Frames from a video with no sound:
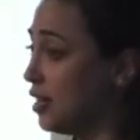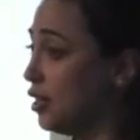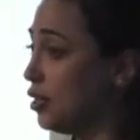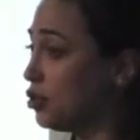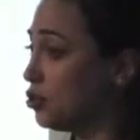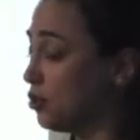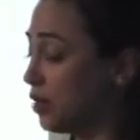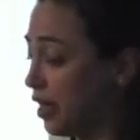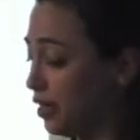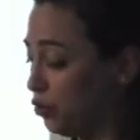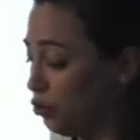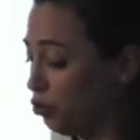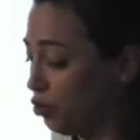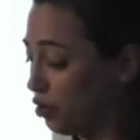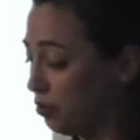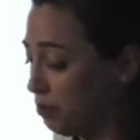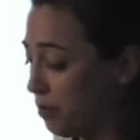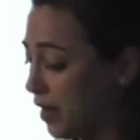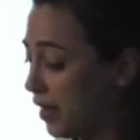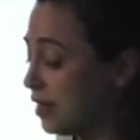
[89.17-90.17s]
so that you
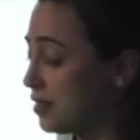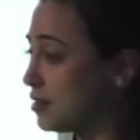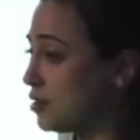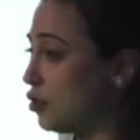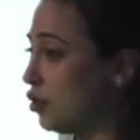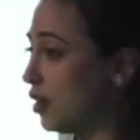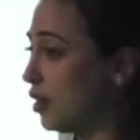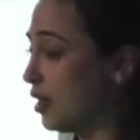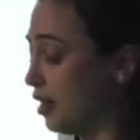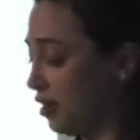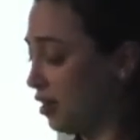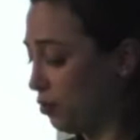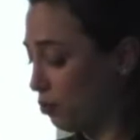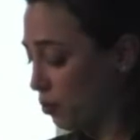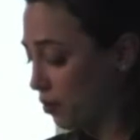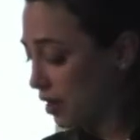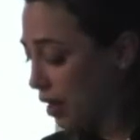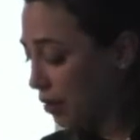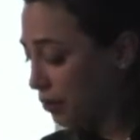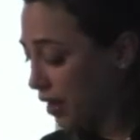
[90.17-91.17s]
can make a circuit without